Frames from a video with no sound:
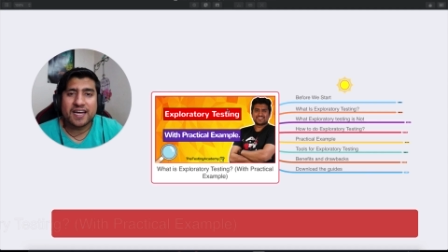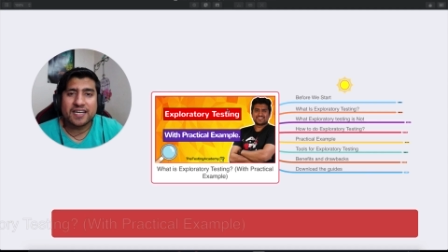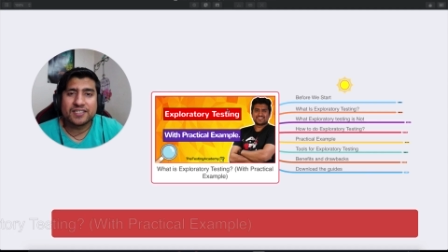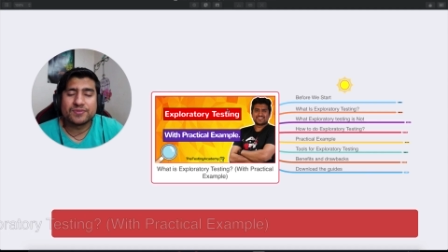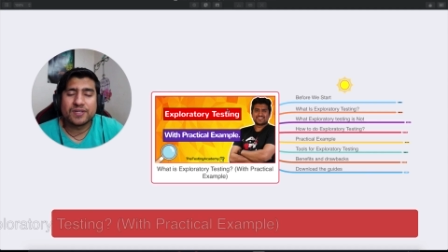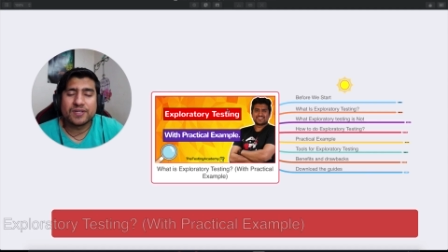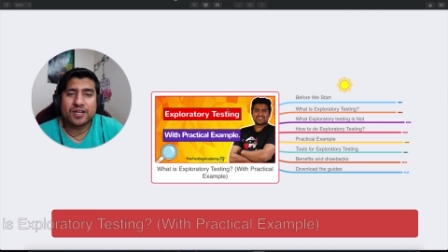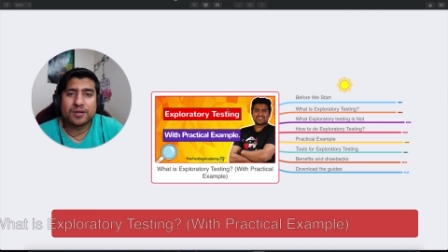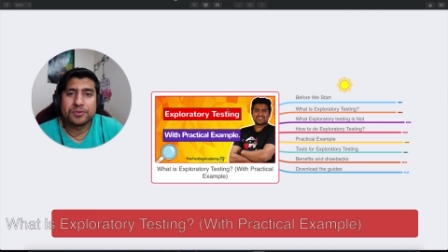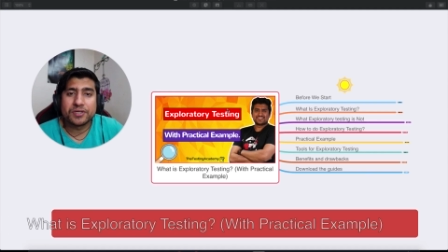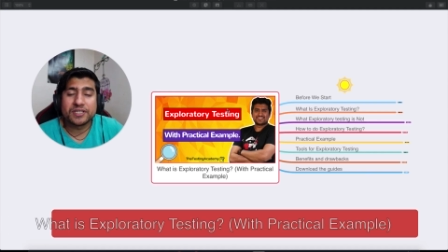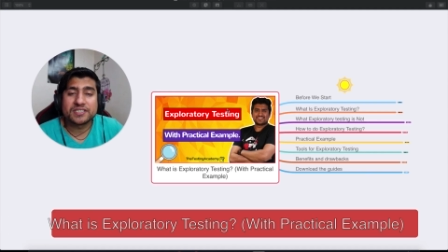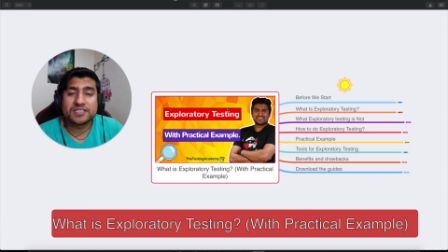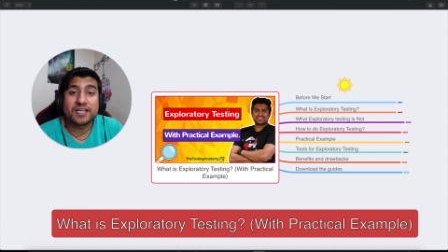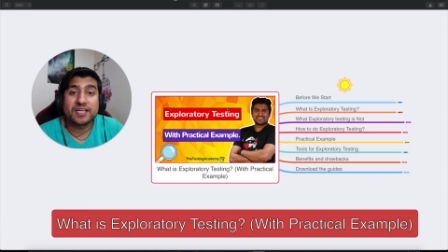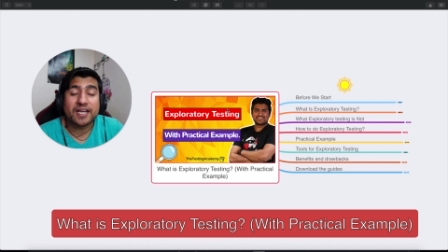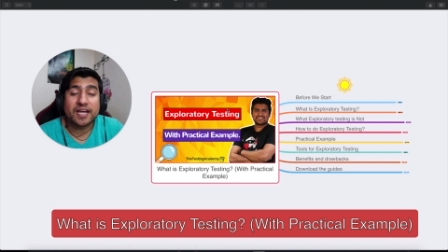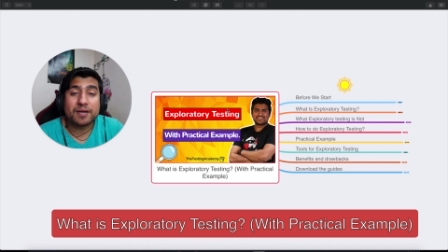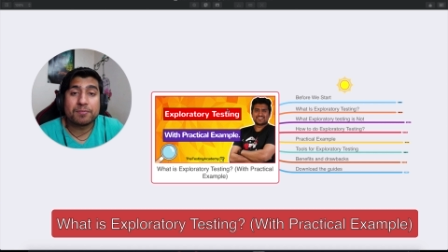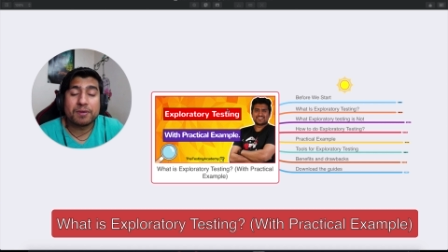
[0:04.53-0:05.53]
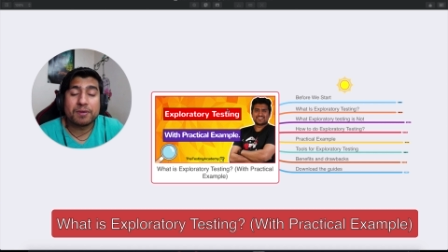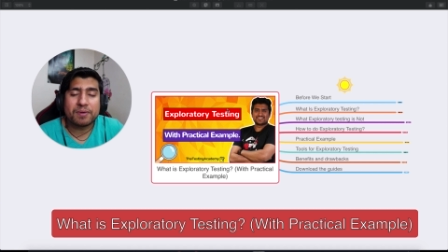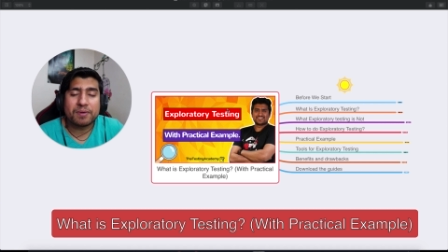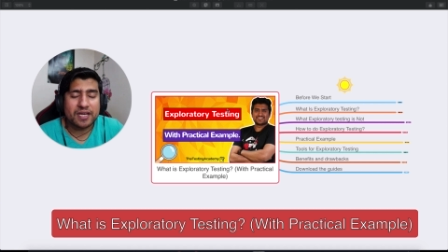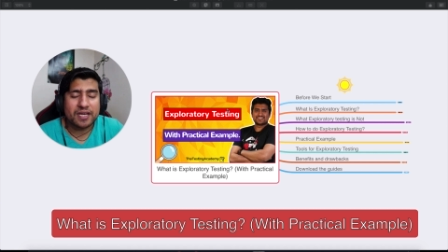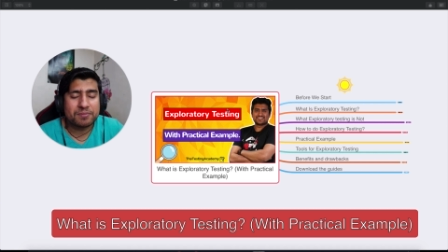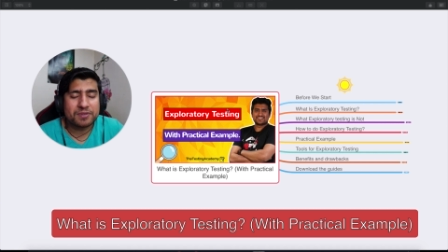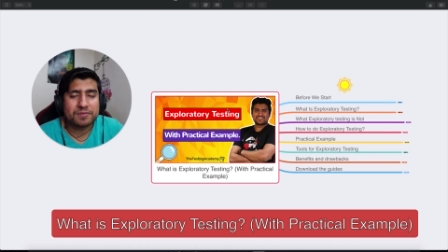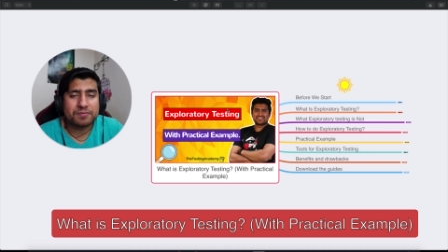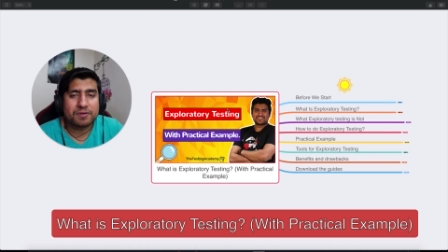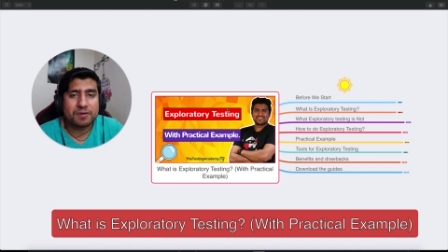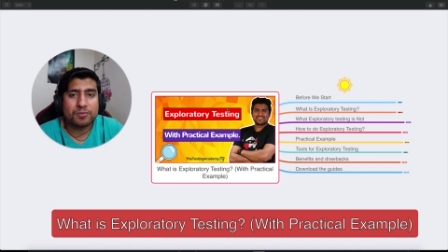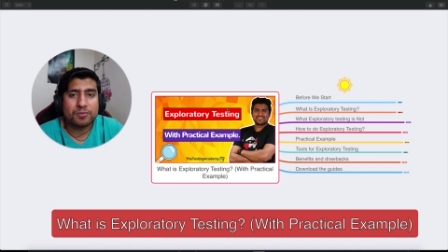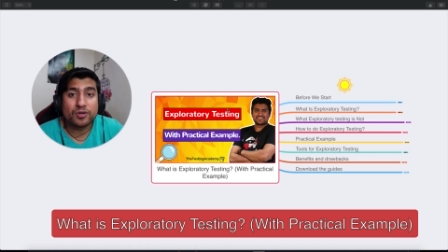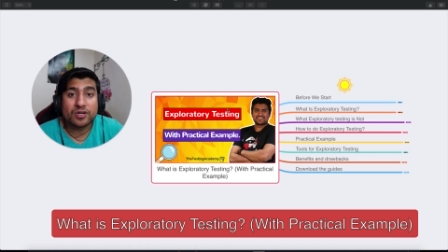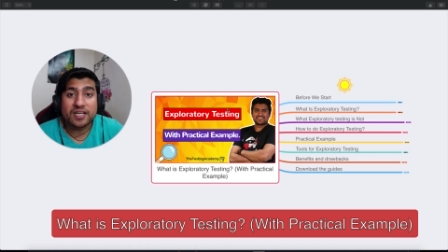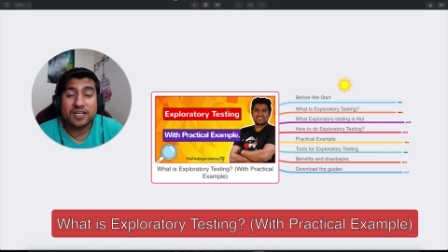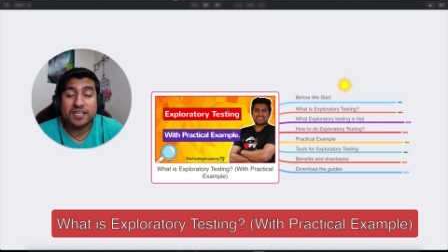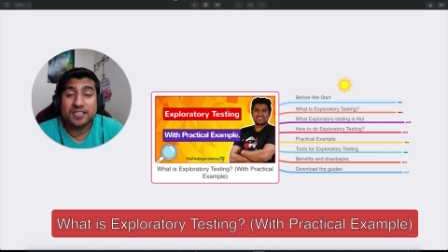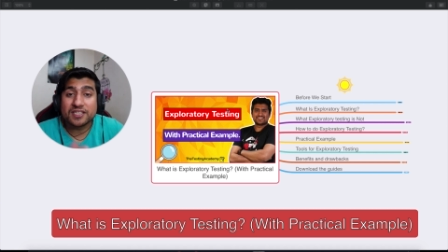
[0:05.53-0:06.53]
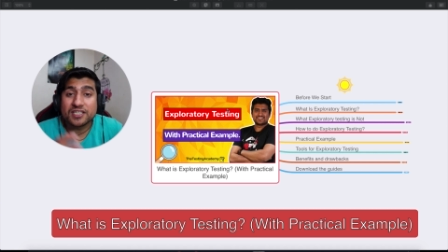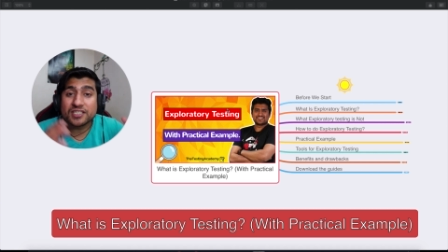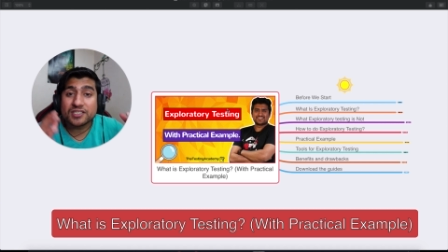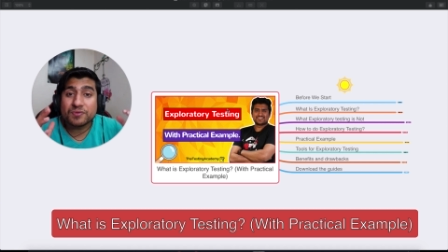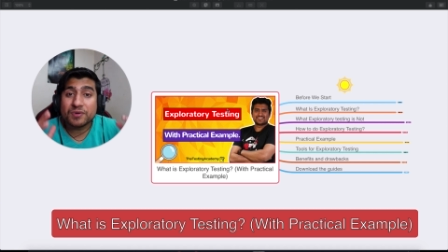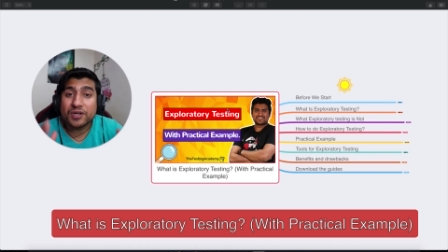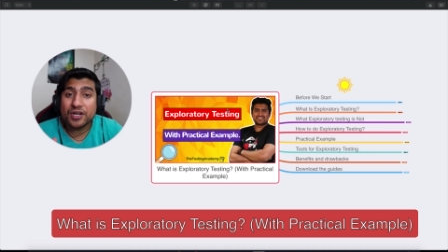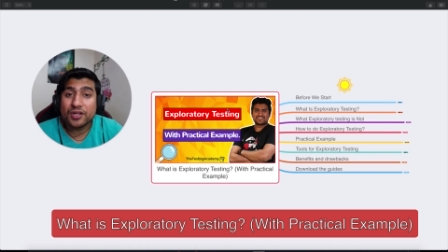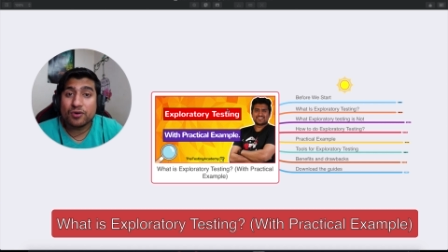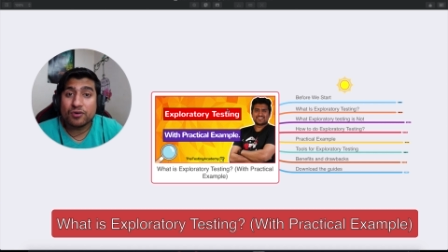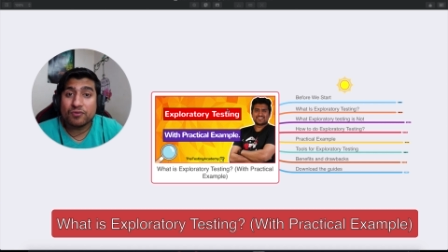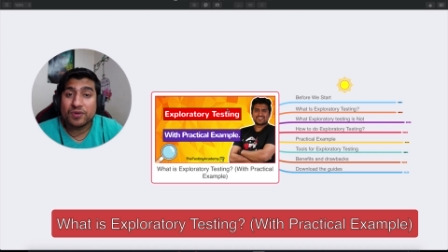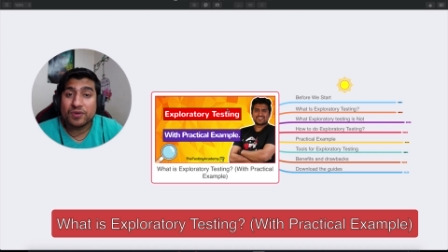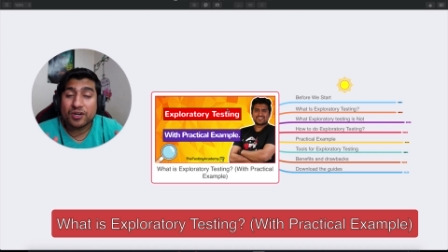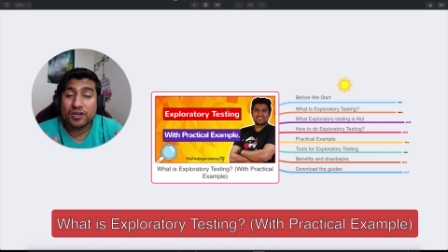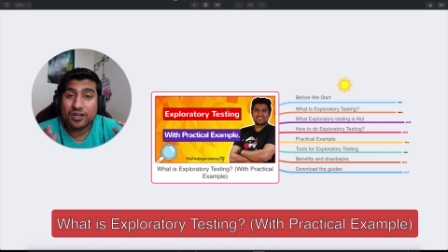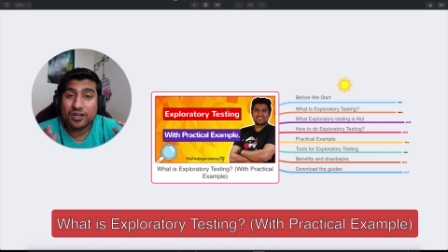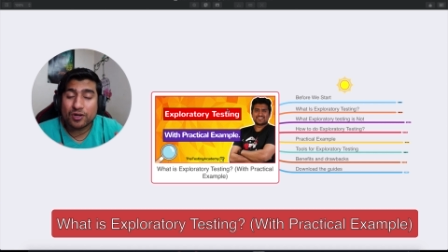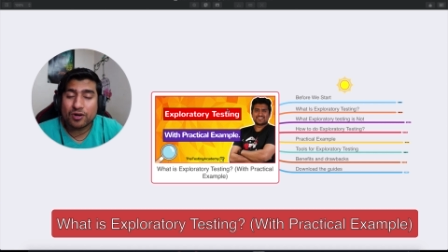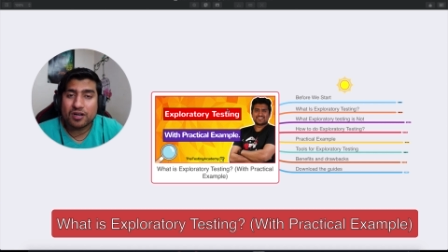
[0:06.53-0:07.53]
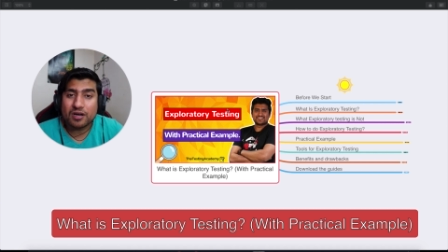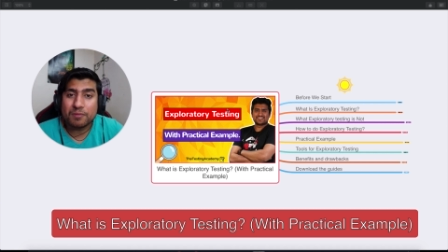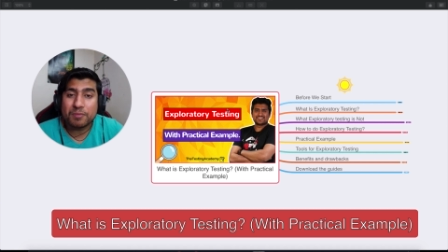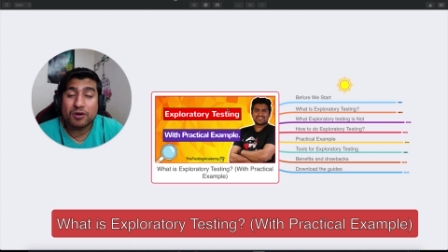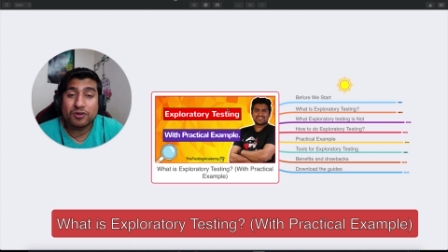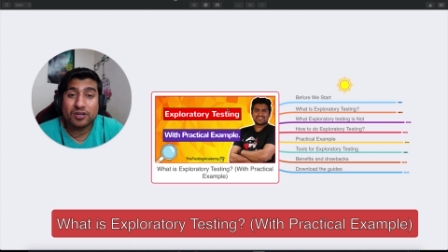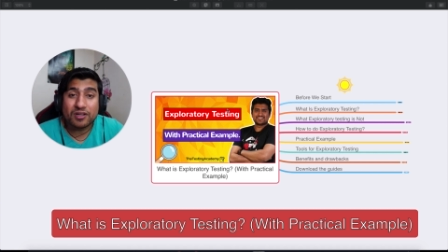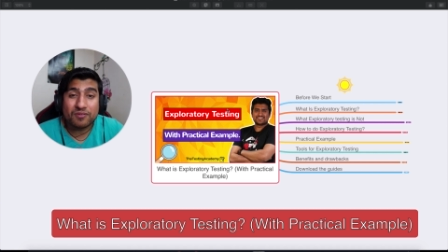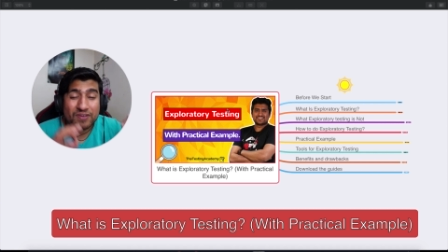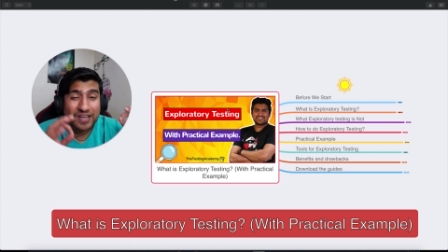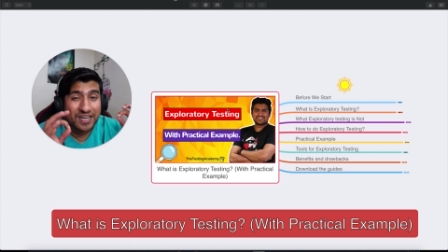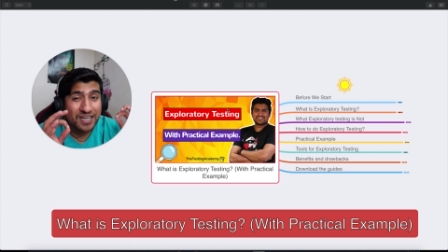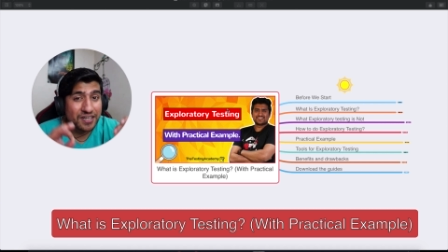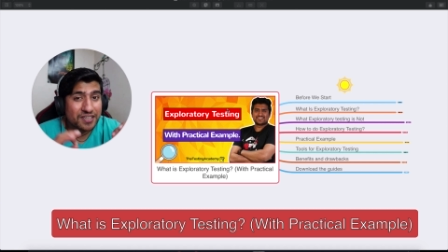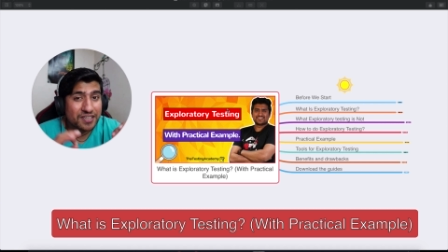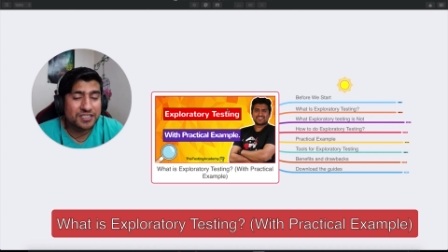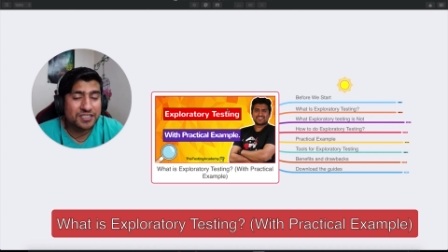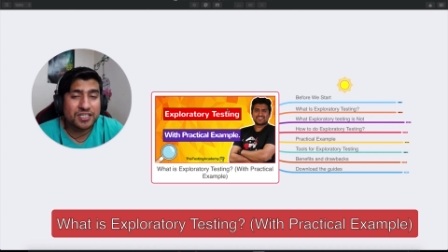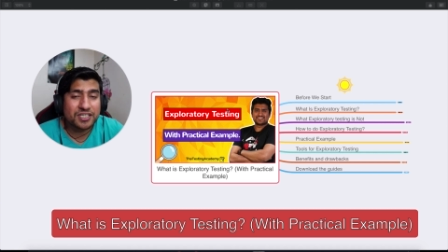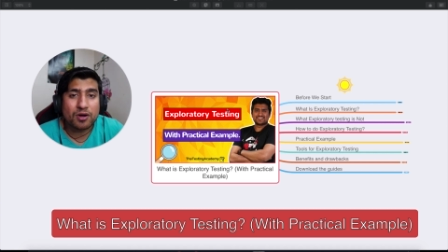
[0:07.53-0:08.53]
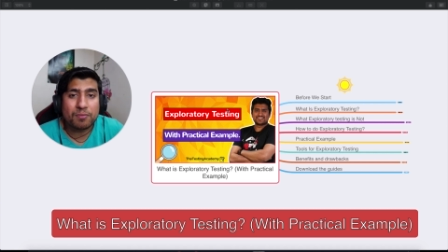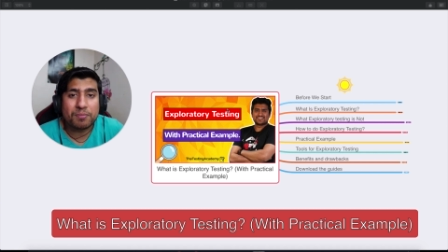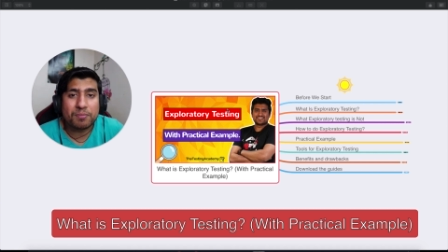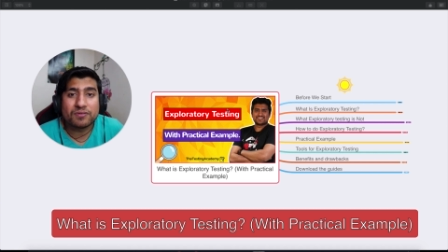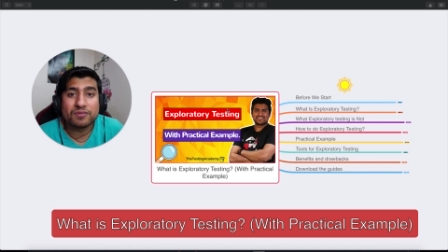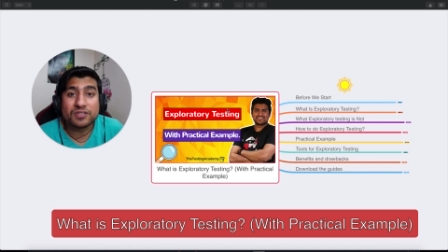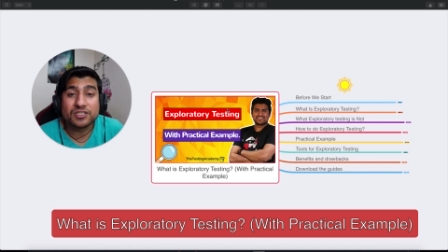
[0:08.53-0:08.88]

Guys, welcome to Testing Academy. My name is Pramod, and in this video we're going to talk about a very interesting topic,